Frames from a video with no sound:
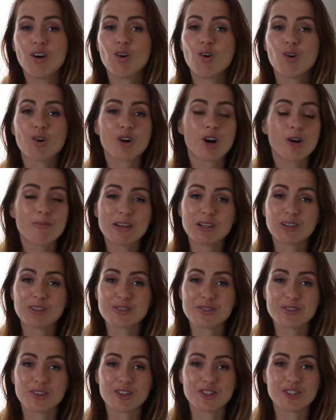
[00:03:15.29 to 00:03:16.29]
or comment
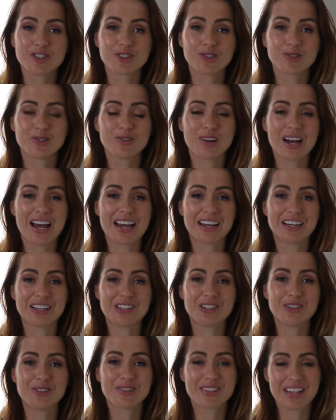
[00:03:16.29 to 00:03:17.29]
on social
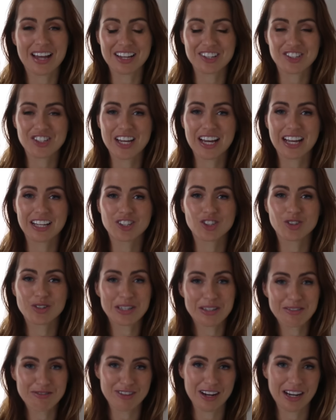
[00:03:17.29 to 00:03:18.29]
and use the hashtag
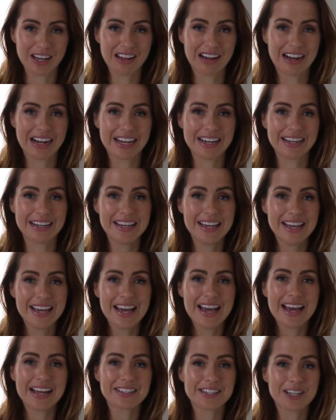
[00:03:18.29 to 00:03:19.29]
#JoinTheFrontline
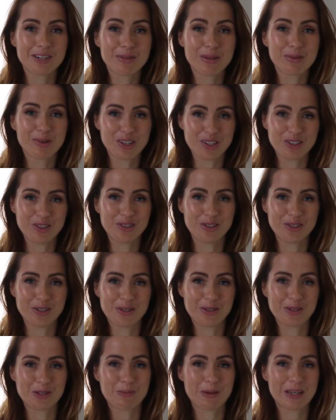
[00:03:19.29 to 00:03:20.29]
and tell me what you
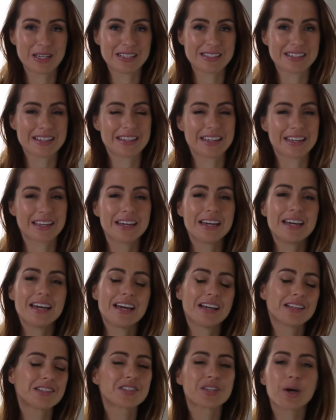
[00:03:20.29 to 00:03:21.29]
use, because I think
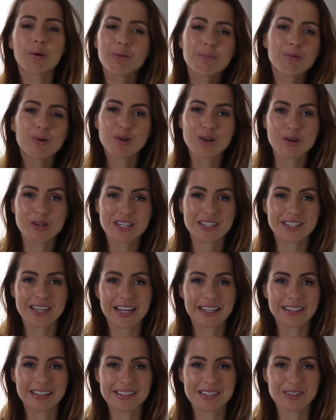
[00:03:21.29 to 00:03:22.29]
it's so important to
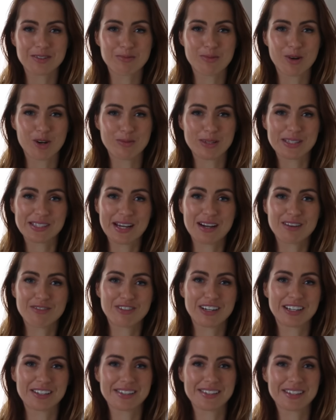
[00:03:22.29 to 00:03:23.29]
take these little moments out
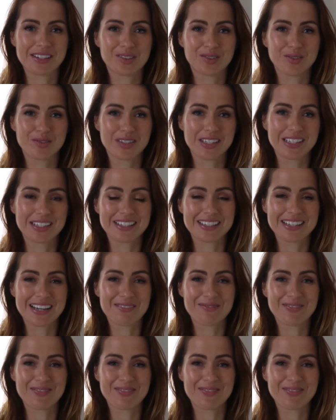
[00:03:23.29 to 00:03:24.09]
for ourselves, and